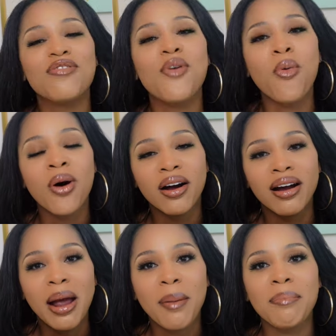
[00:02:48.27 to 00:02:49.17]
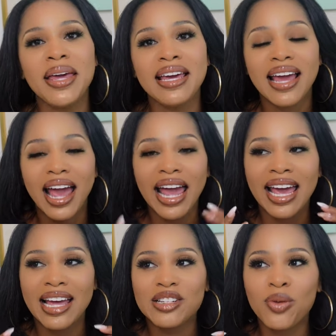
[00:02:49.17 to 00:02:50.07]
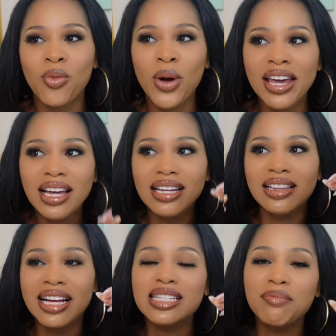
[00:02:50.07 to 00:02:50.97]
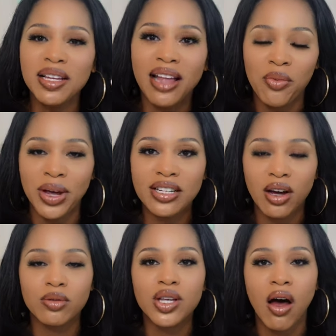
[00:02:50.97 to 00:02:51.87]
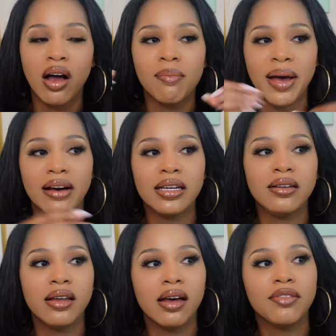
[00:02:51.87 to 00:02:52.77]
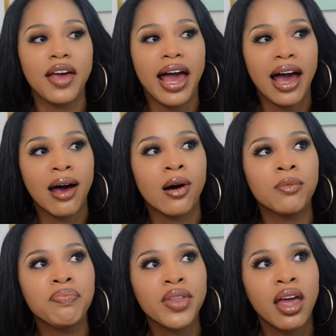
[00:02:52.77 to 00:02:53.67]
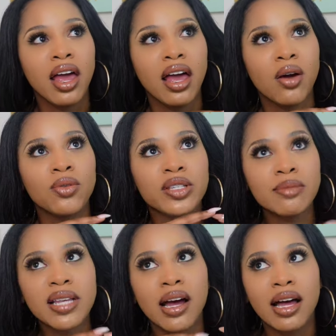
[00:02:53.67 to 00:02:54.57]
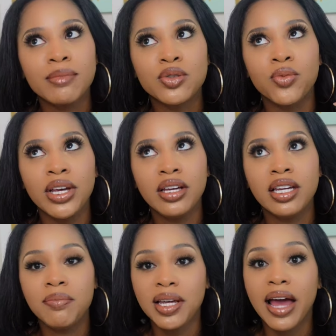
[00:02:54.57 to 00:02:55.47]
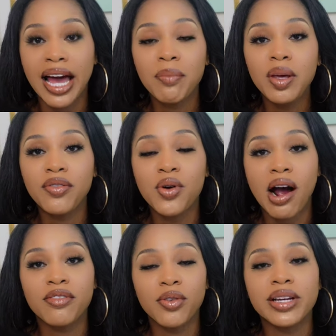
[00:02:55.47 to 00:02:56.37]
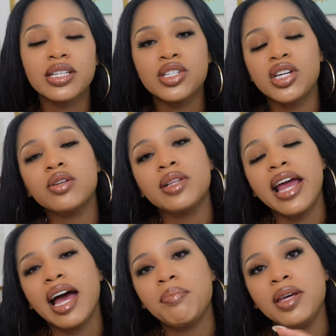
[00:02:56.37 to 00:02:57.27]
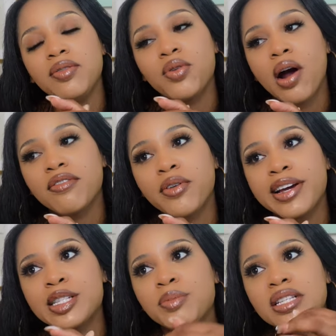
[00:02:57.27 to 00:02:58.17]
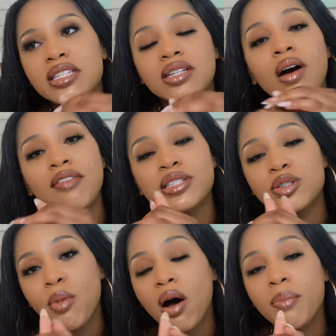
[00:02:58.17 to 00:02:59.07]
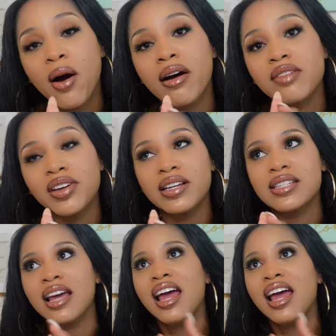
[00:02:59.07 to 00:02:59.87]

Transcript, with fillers: for me. And we that's something that we don't talk about enough how sometimes we can be happy for our friends and genuinely happy for our friends, but still have a small part of us